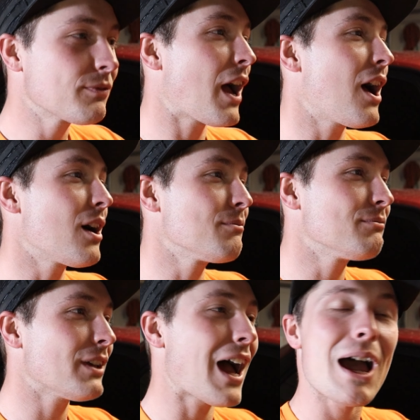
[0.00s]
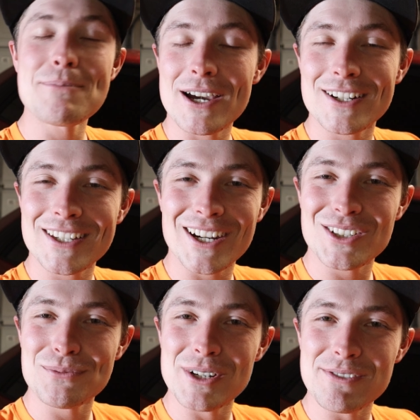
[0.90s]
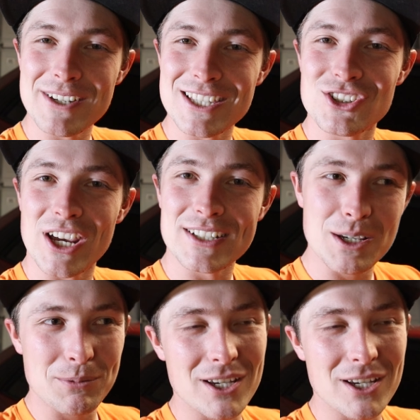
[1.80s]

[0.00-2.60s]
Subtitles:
I'm not gonna care too much if it gets jacked up,